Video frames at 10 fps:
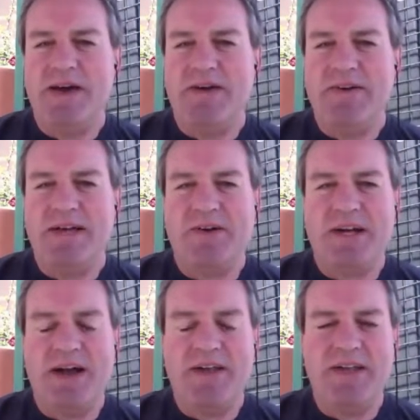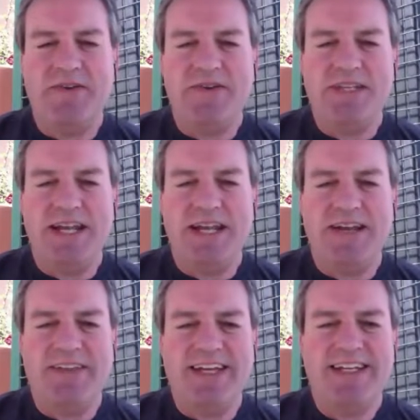Elliot Clark. How you doing today,
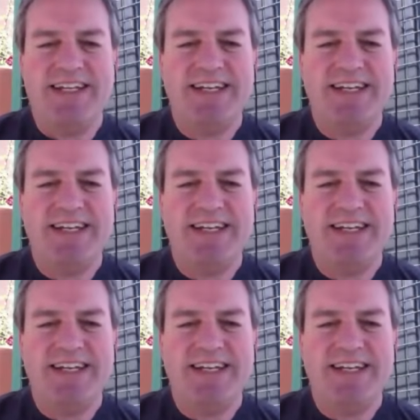Elliot?